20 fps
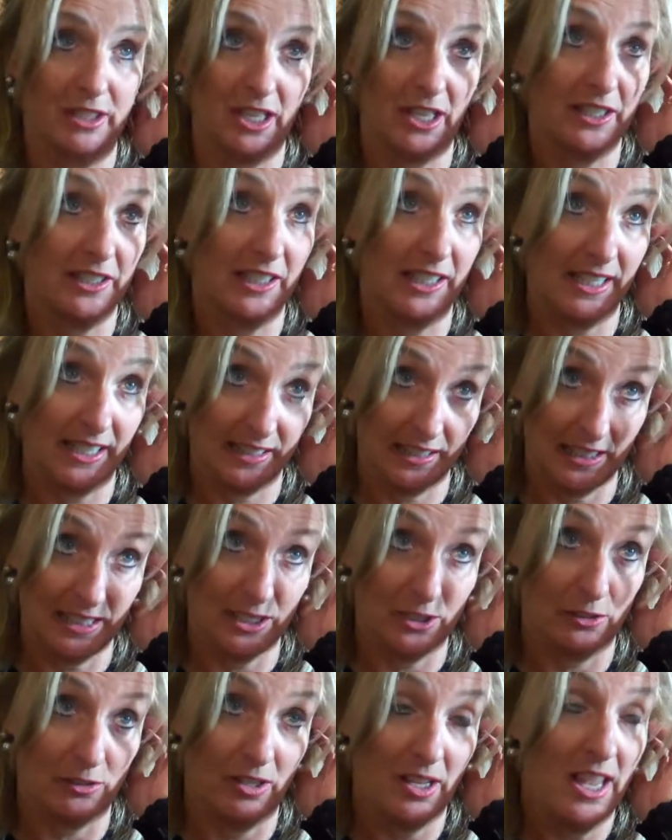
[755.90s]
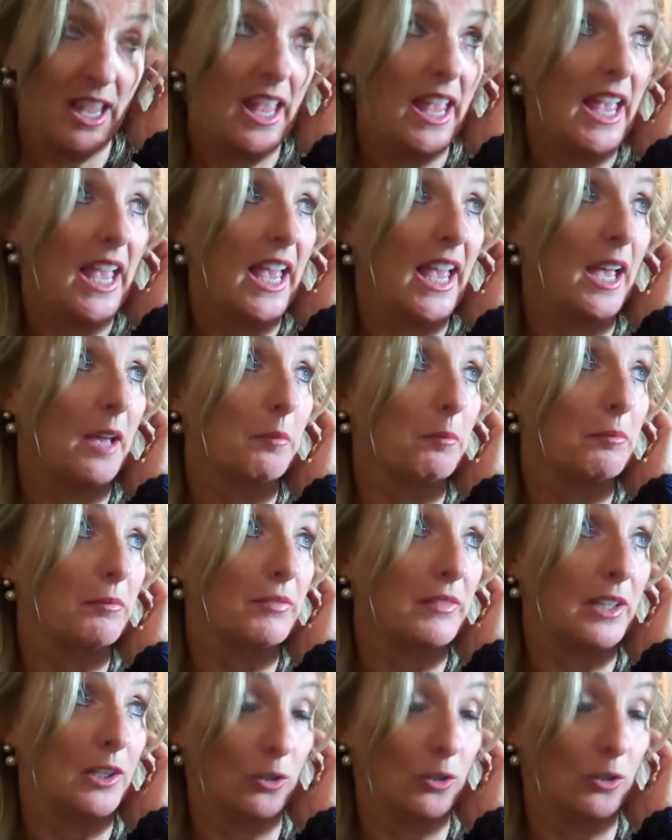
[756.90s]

Connolly in Leo, the